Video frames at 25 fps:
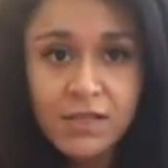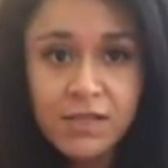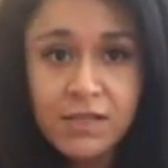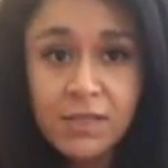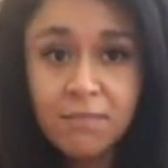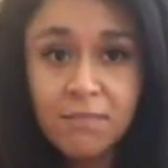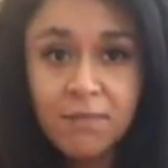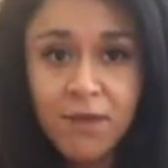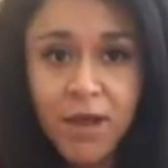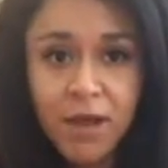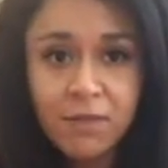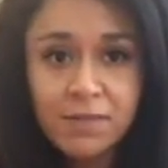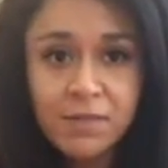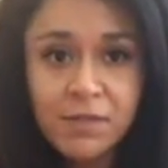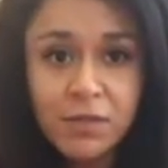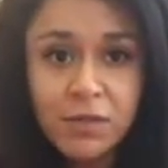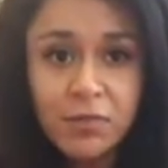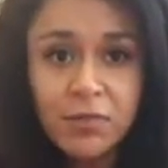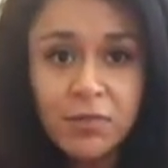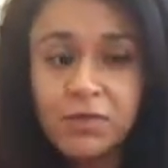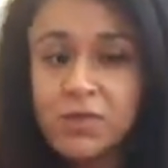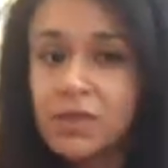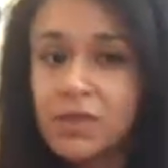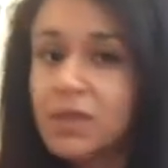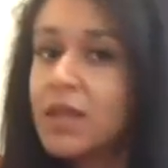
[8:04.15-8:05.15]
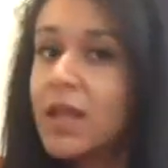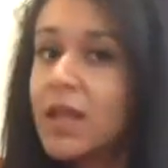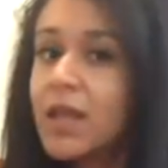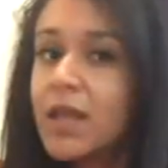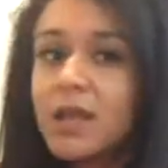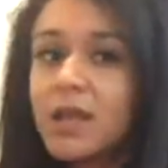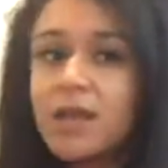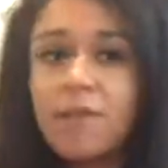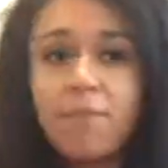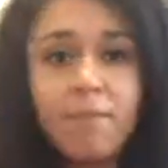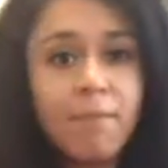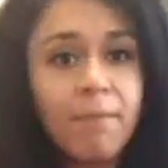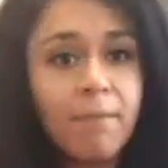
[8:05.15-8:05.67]
some popsicles, and
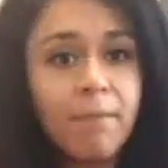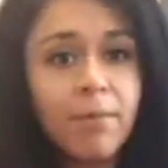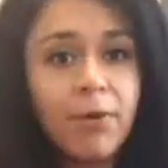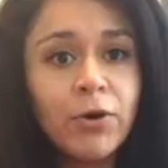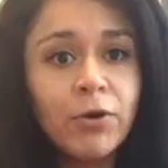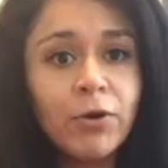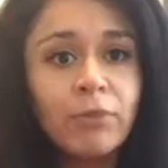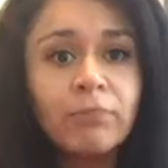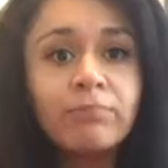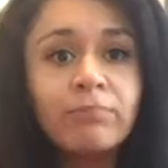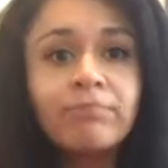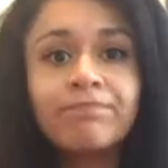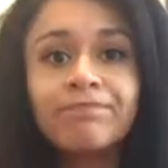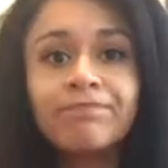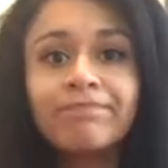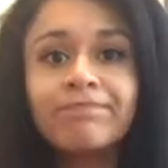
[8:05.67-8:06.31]
then boom,